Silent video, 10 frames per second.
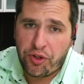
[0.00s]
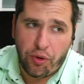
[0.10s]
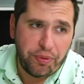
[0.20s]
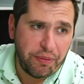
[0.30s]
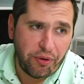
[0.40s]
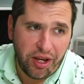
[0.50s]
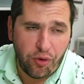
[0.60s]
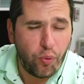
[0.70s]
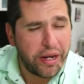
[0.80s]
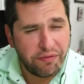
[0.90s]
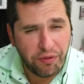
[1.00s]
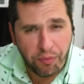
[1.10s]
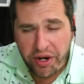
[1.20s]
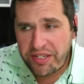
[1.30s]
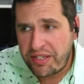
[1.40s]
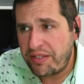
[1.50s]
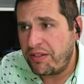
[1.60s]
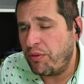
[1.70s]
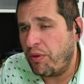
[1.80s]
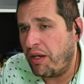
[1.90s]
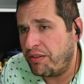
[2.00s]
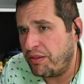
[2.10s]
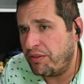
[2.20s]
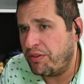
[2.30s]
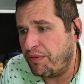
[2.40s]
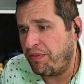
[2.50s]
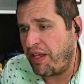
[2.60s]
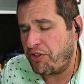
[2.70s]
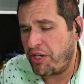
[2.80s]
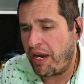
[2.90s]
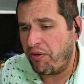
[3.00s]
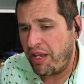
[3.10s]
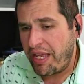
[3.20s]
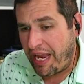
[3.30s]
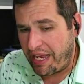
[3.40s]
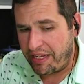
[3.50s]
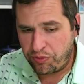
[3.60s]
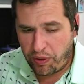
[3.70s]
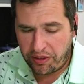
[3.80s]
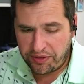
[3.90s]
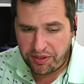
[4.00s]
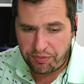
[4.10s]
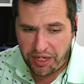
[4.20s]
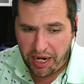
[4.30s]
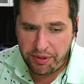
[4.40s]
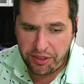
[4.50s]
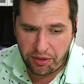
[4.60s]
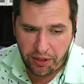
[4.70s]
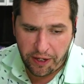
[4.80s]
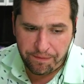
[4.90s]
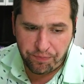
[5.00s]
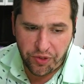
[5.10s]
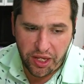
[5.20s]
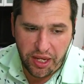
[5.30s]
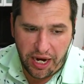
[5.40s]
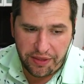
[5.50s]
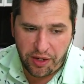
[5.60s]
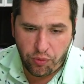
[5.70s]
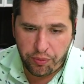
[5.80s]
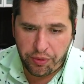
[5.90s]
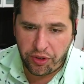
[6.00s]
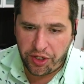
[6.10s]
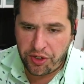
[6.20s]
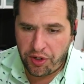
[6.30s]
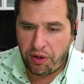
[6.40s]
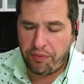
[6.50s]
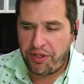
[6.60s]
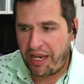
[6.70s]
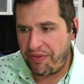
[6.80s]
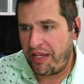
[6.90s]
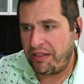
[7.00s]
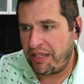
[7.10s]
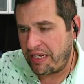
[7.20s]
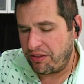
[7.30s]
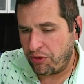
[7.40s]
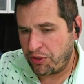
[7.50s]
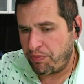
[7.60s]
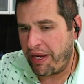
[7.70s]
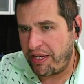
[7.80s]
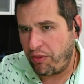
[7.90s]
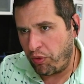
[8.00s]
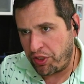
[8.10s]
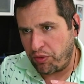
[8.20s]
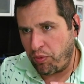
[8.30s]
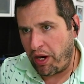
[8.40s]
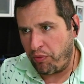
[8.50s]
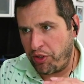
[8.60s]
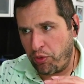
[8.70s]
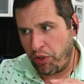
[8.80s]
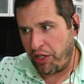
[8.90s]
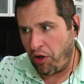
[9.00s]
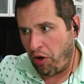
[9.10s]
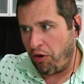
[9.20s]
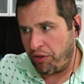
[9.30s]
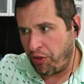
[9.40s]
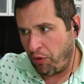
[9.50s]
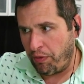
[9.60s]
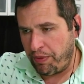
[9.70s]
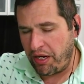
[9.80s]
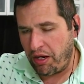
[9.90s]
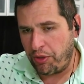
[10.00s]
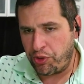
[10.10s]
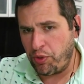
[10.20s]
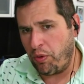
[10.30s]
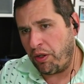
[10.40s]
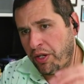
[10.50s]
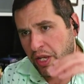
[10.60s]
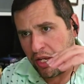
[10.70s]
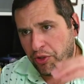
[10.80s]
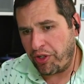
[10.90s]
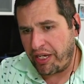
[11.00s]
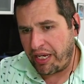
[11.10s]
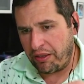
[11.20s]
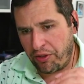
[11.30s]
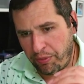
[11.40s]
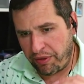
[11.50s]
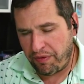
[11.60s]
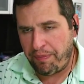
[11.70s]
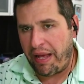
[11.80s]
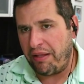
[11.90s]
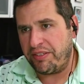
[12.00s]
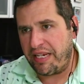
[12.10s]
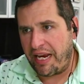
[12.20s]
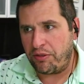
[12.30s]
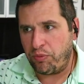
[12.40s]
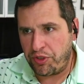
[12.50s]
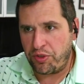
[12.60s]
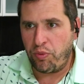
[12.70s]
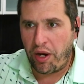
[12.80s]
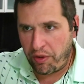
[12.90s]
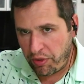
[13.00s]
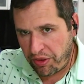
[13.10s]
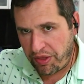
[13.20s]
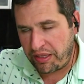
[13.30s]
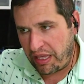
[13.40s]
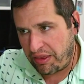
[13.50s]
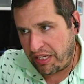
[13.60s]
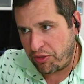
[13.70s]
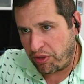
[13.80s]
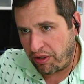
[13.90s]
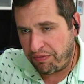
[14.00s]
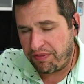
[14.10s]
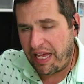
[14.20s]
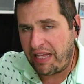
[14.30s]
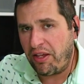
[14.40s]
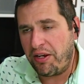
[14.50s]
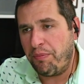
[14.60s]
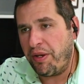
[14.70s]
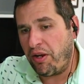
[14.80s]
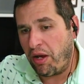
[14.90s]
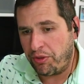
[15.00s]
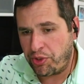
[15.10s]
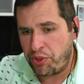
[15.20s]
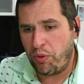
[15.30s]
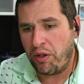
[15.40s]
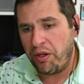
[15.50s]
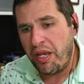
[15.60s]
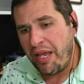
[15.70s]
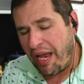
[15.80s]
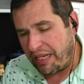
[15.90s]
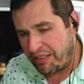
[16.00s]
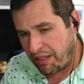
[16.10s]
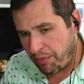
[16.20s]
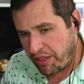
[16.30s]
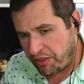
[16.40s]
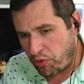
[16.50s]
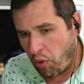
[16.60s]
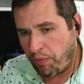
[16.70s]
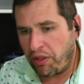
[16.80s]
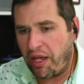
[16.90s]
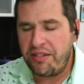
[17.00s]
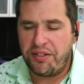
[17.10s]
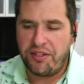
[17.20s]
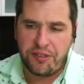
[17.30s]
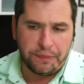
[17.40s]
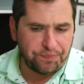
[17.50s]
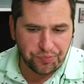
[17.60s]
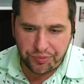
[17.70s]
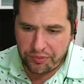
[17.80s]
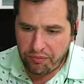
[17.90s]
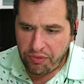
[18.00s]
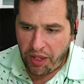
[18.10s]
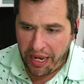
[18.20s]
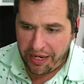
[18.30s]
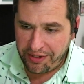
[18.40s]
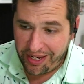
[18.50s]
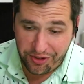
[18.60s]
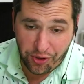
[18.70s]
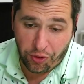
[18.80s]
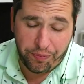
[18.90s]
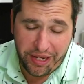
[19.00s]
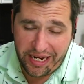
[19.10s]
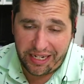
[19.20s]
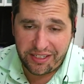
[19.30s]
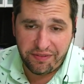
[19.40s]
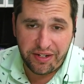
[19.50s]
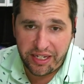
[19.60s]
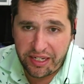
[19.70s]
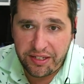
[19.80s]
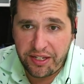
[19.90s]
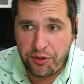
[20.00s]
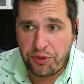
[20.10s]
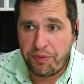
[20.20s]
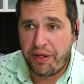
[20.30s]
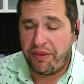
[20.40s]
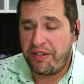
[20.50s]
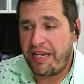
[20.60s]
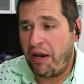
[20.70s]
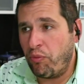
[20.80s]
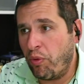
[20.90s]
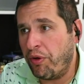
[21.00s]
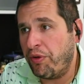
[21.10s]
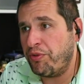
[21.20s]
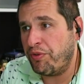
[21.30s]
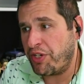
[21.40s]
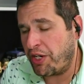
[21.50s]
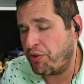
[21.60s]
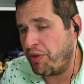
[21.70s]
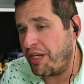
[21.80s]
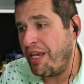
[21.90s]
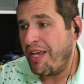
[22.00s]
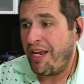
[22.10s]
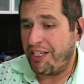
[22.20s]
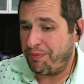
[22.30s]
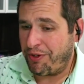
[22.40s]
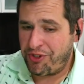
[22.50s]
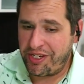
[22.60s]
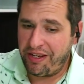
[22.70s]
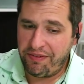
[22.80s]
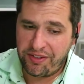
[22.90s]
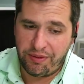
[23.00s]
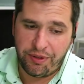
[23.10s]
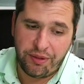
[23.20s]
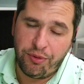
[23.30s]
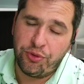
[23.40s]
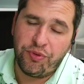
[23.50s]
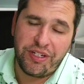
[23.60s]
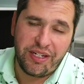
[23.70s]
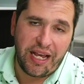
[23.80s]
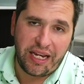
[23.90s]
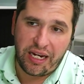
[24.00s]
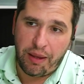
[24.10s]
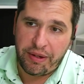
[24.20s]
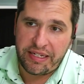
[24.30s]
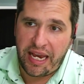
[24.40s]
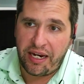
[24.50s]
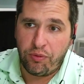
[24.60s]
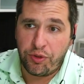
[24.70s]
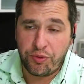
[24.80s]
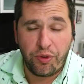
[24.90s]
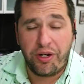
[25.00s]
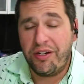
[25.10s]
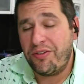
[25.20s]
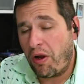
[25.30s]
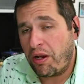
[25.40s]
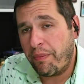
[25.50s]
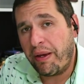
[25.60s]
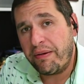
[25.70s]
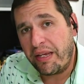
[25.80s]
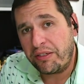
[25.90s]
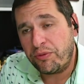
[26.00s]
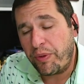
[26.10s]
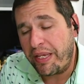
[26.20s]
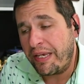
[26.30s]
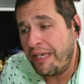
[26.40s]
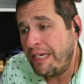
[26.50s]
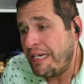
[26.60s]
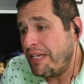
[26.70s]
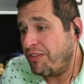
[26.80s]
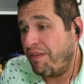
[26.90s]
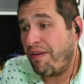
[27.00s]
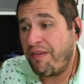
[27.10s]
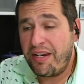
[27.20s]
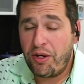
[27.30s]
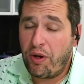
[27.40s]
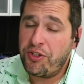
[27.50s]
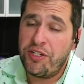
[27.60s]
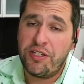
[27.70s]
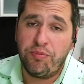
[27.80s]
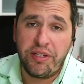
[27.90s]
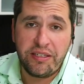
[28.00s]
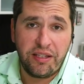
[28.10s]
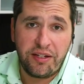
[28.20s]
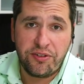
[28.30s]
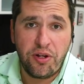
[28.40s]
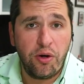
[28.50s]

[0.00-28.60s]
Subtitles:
you know, people kind of waiting for prices to flesh out, and as well as some timing delay. And then when we look at Europe, you had that nice little spike, which is why when you look at our European onshore, you're going to get a little bit of a balancing act, which is why we think that things are going to flatline a bit onshore as some of this normalizes and European activity continues to be on the downward trajectory, especially given some of the most recent economic data, which we're going to talk about next week. So if you have any questions, please let us